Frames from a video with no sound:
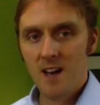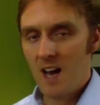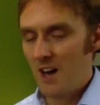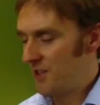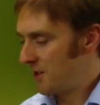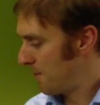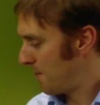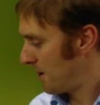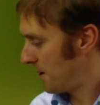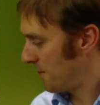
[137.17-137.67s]
at
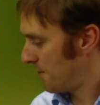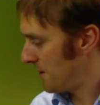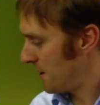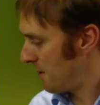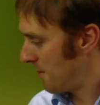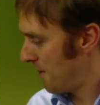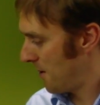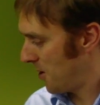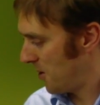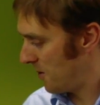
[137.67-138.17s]
the bottom of the
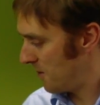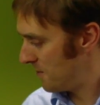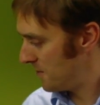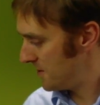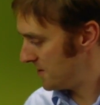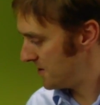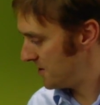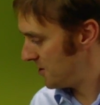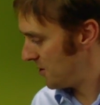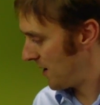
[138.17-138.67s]

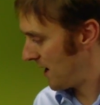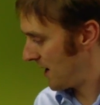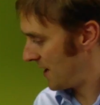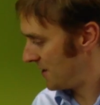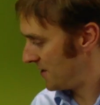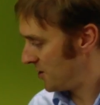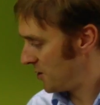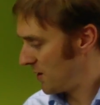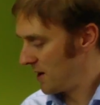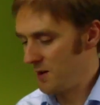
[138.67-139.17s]
pyramid you
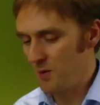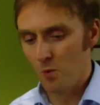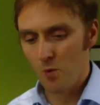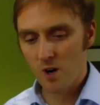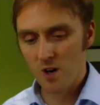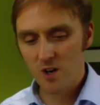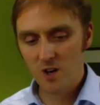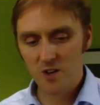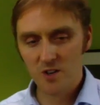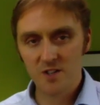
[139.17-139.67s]
had
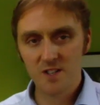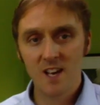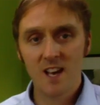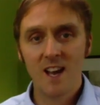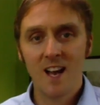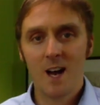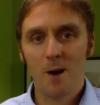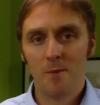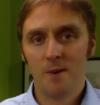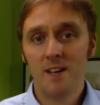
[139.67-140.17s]
workers.
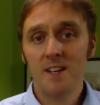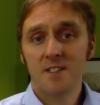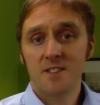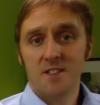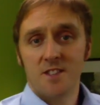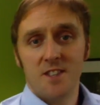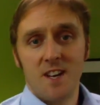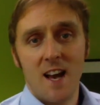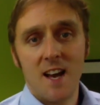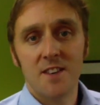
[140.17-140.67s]
And what he
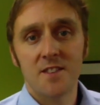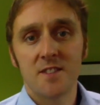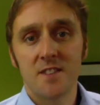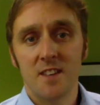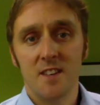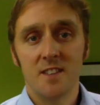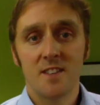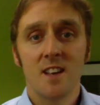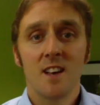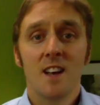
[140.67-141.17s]
suggests
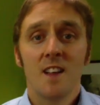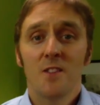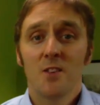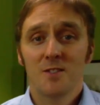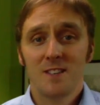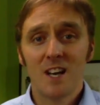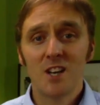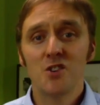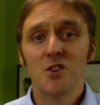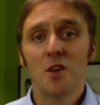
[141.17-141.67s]
is
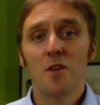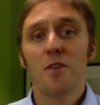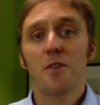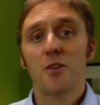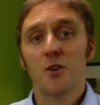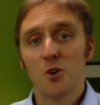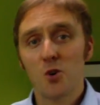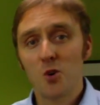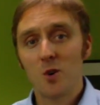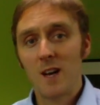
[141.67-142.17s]
there's actually a
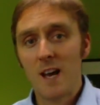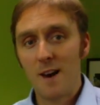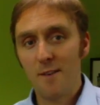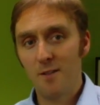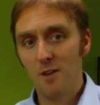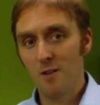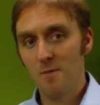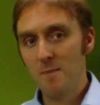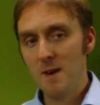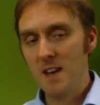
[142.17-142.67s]
third
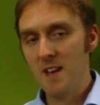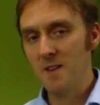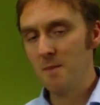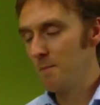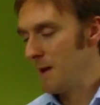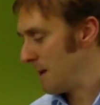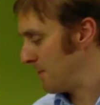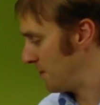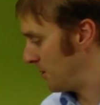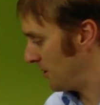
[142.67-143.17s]
level of
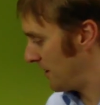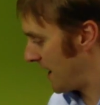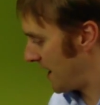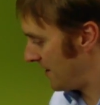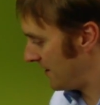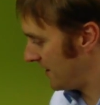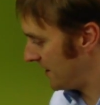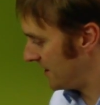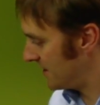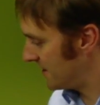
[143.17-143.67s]
people now
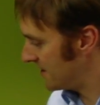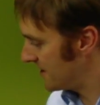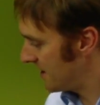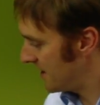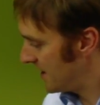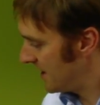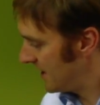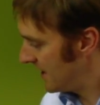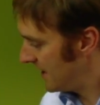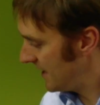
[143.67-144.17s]
needed,
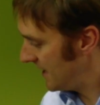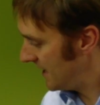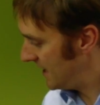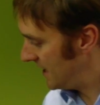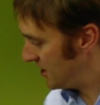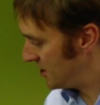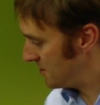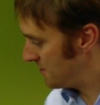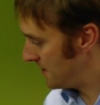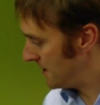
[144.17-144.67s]

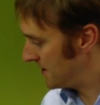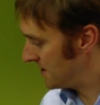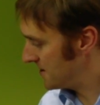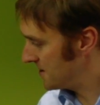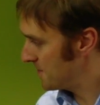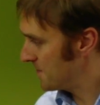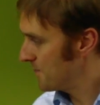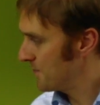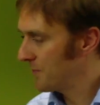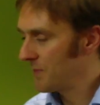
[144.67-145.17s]
linchpins.
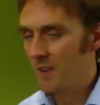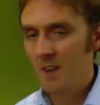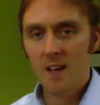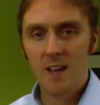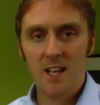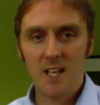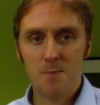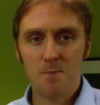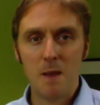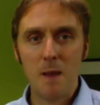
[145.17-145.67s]

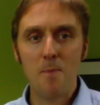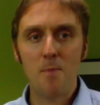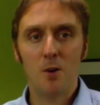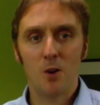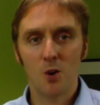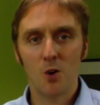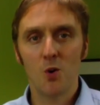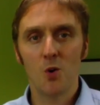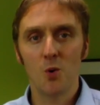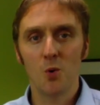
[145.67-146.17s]
It's people
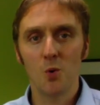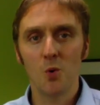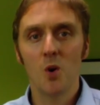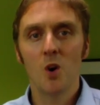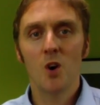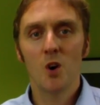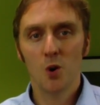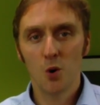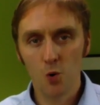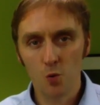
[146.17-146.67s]
who
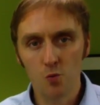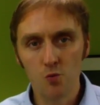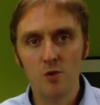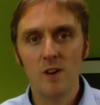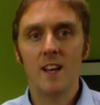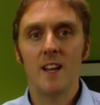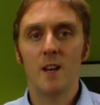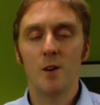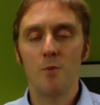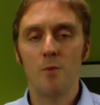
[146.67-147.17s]

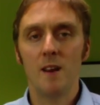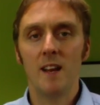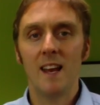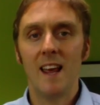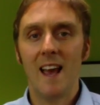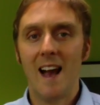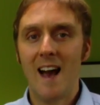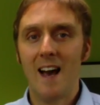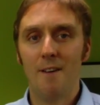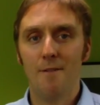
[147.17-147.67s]
really, really
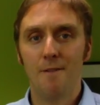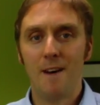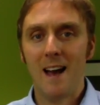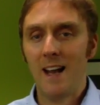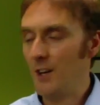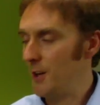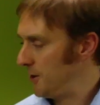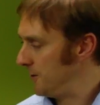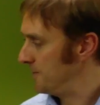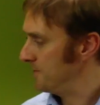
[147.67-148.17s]
add
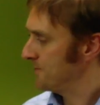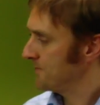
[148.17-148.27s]
value.